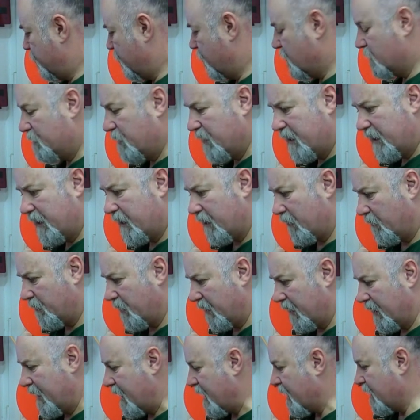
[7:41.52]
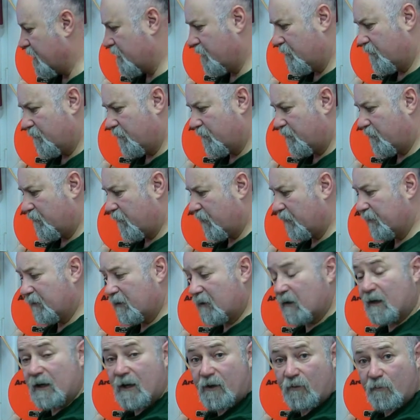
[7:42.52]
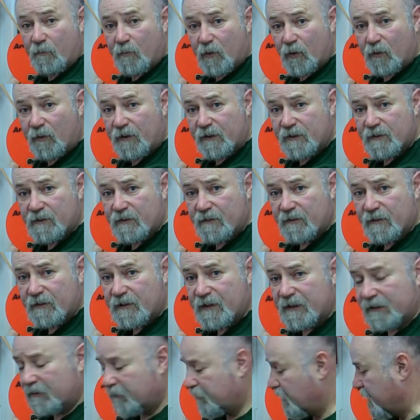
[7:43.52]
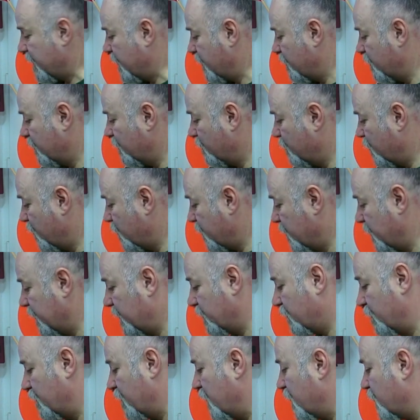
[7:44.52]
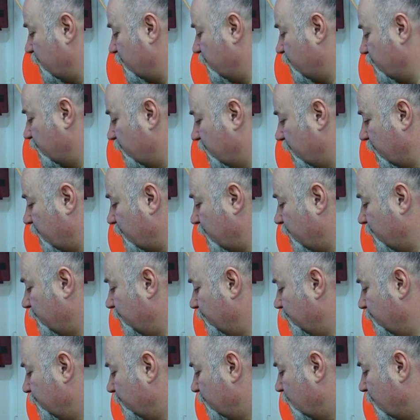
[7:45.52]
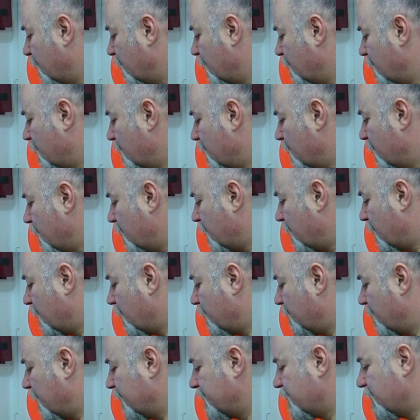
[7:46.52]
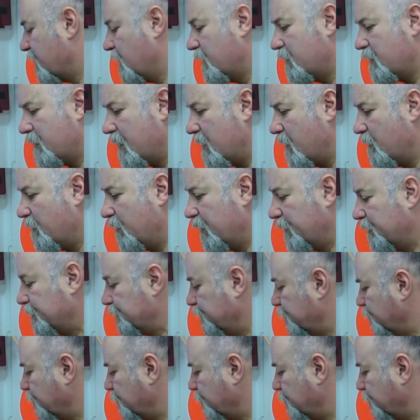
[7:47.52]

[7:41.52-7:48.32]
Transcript: spin it up again, find the low point at the telltale, put a little mark on your uh, masking tape,